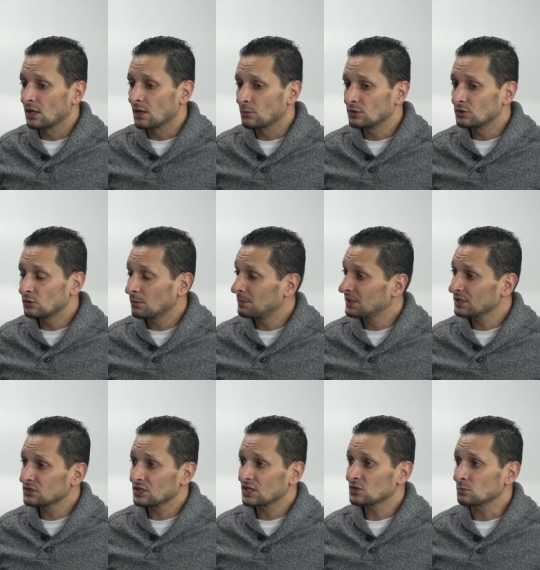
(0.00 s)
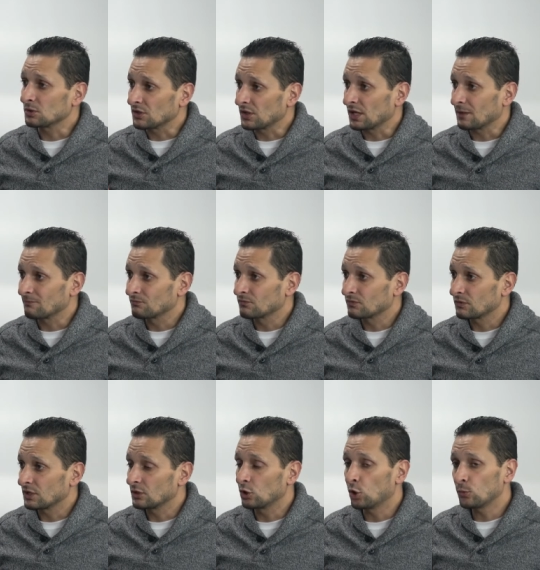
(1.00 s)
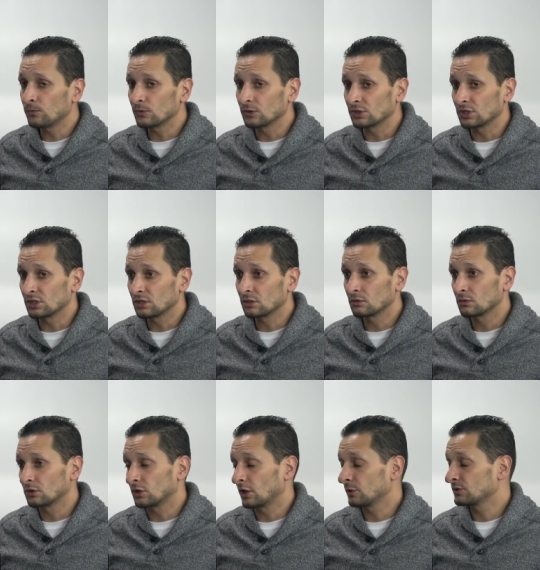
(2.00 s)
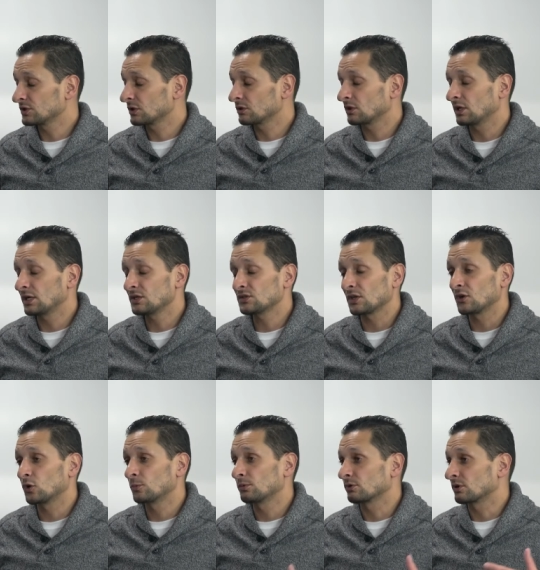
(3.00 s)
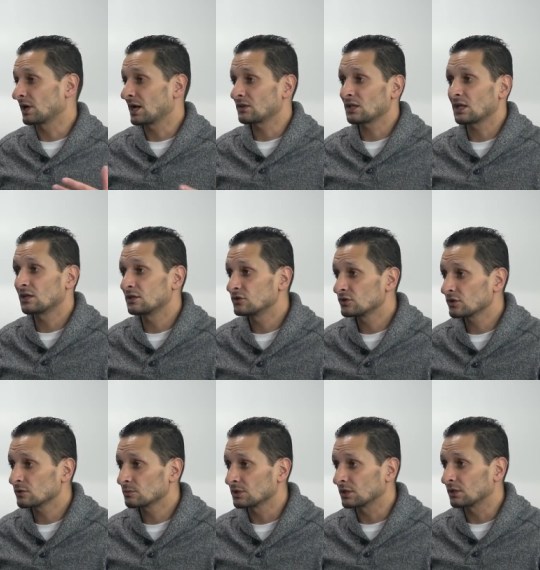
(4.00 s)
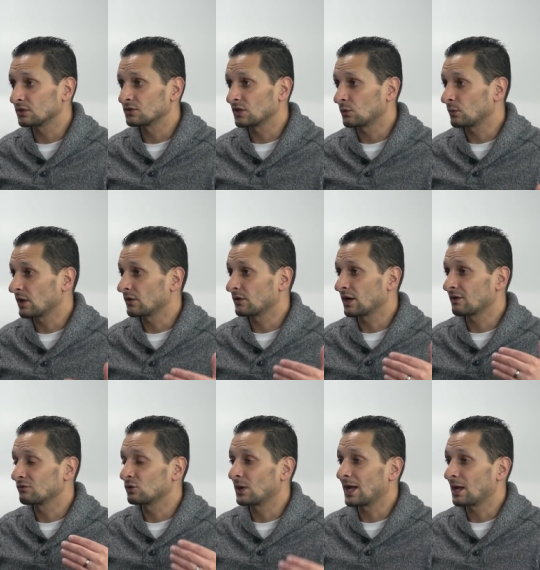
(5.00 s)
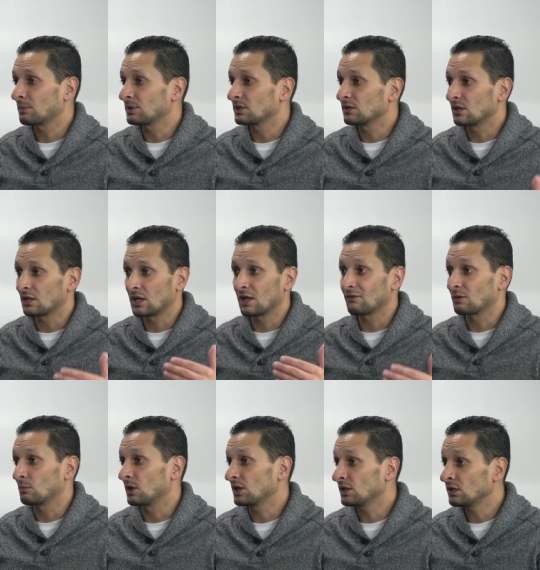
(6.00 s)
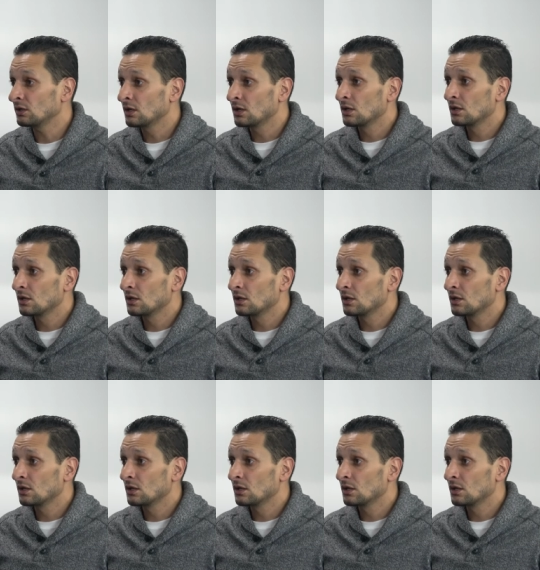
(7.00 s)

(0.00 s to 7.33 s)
And we do a big assessment of that. And hopefully, you know, I always tell clients, I hope you're not that injured, because I'd rather have you happy than having money.